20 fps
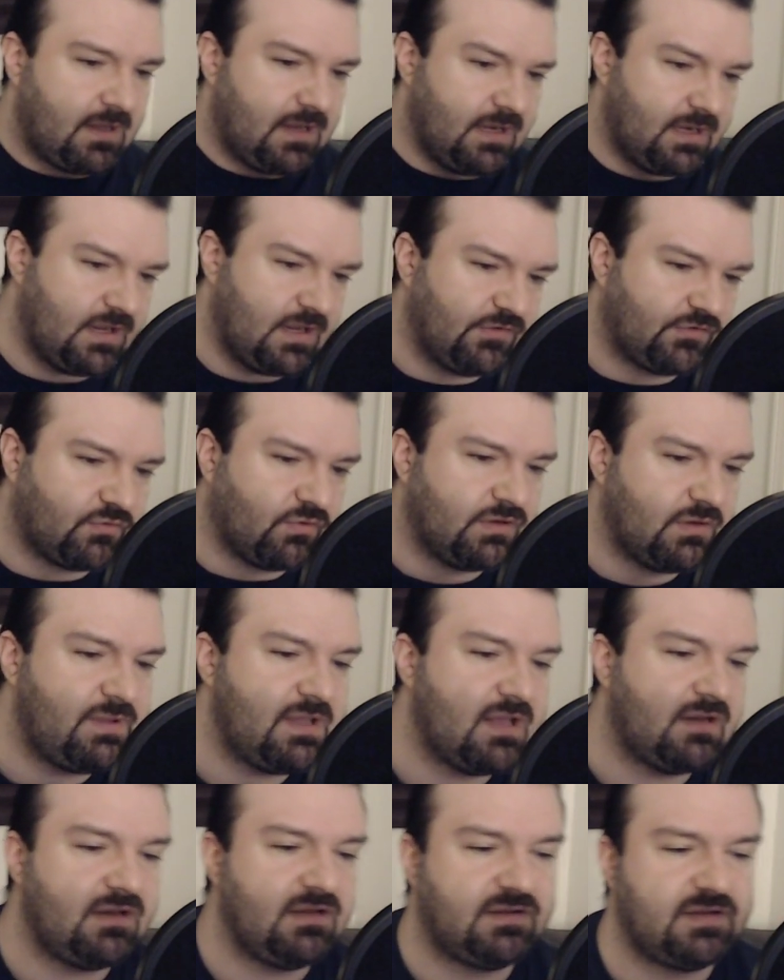It is going to
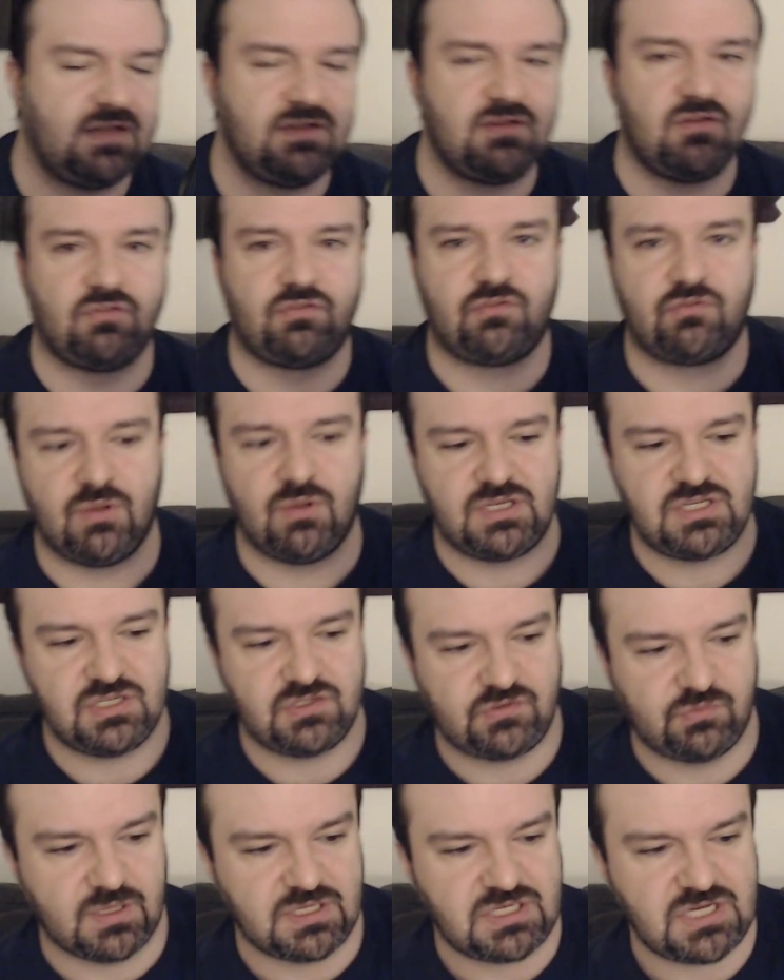be a Nintendo
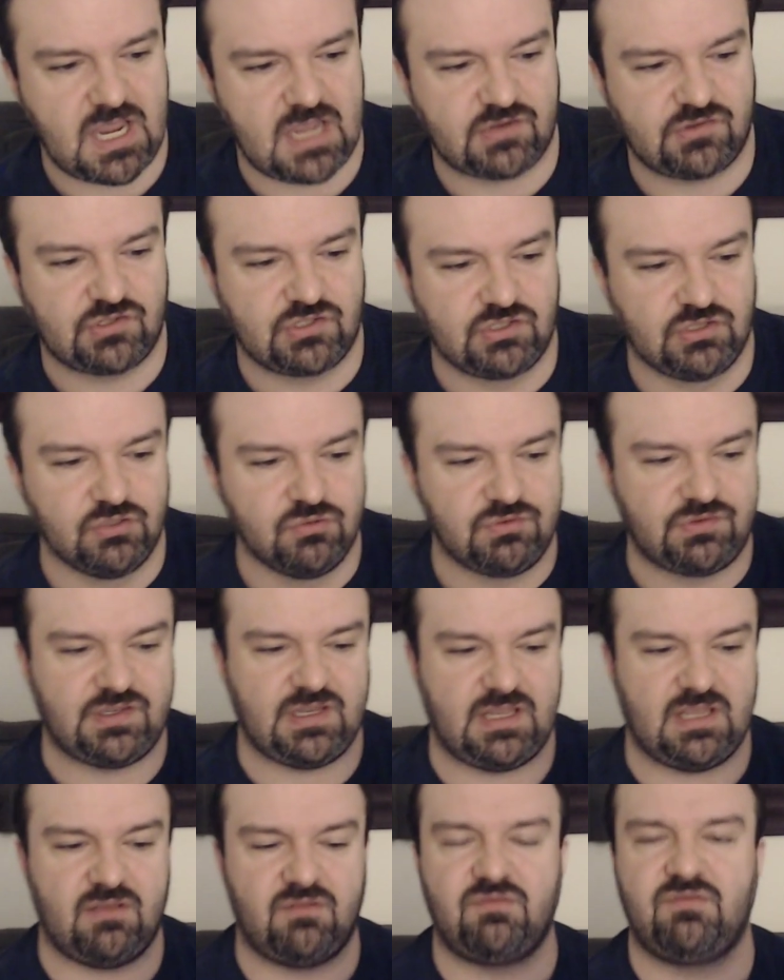Switch, Switch
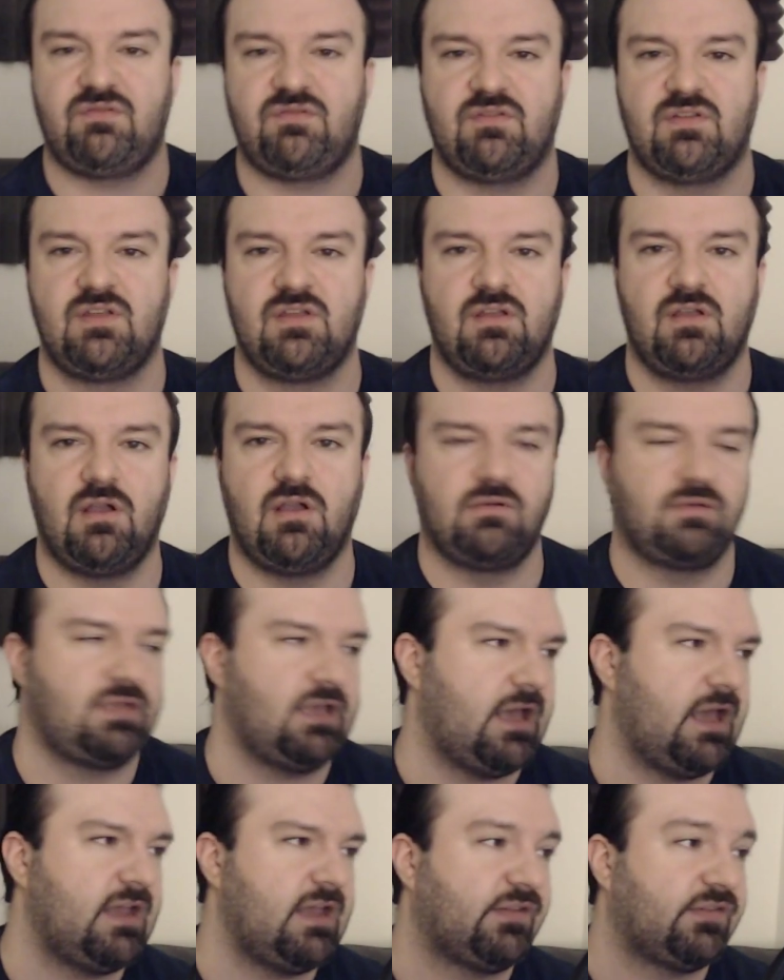exclusive.
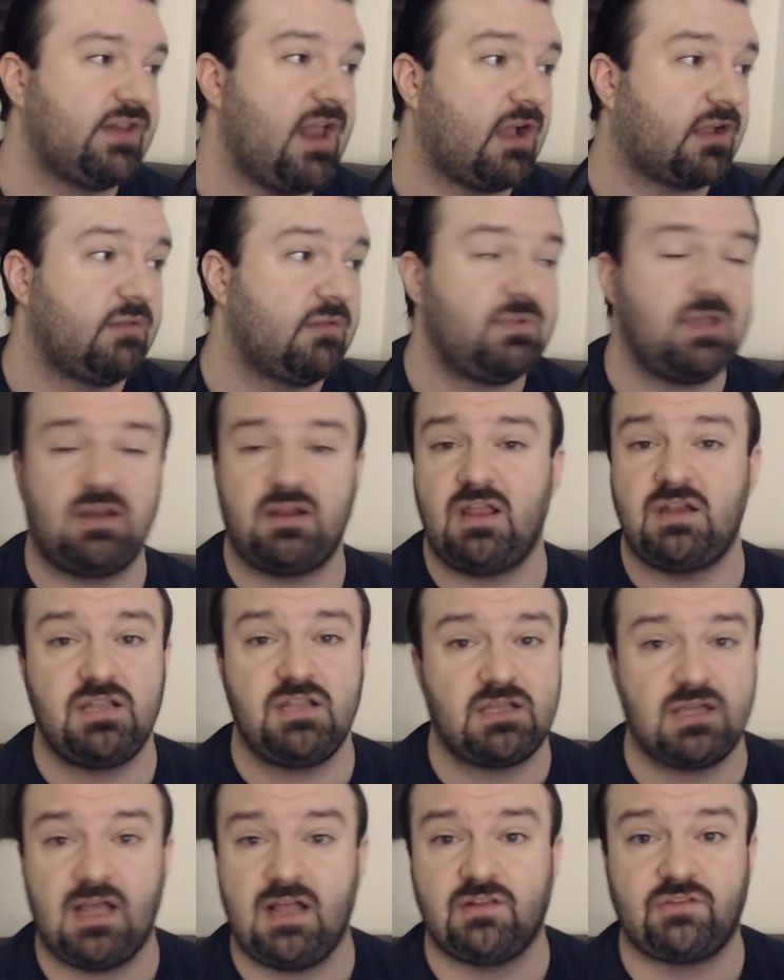Okay, it's not going to be on any
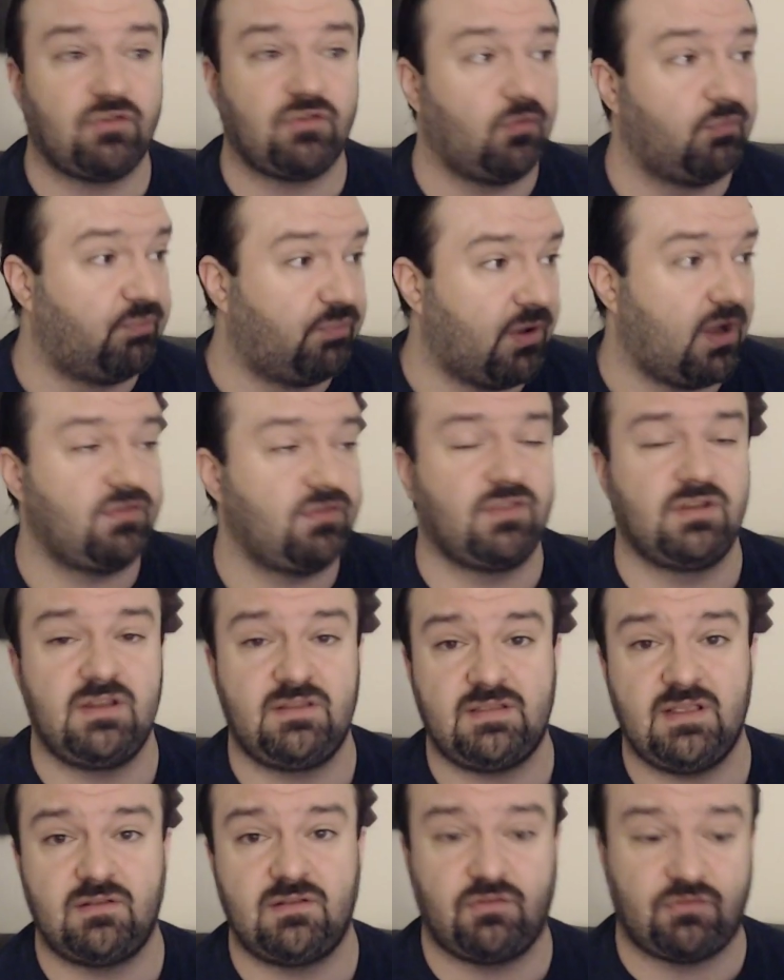console but the
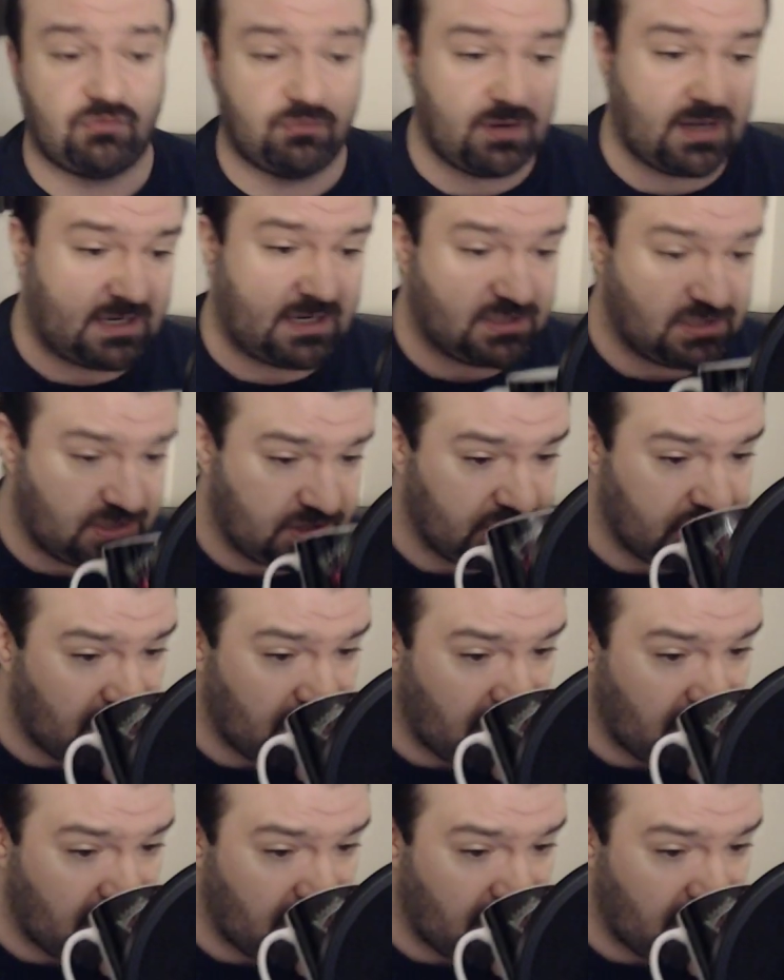Nintendo Switch.